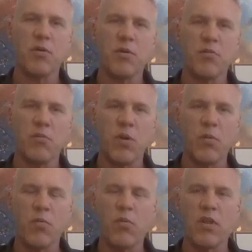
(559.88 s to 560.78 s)
were,
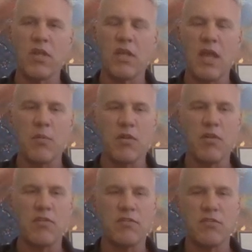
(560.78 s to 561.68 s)
we were really able
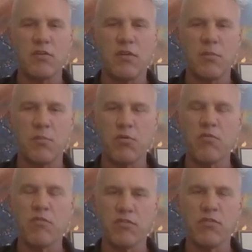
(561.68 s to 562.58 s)
to, to
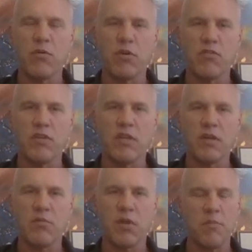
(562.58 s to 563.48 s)
improve the stores
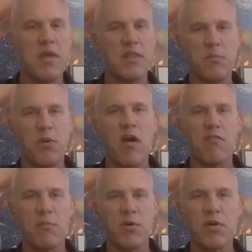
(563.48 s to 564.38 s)
and, and really make them
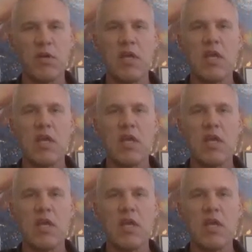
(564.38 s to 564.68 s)
profitable.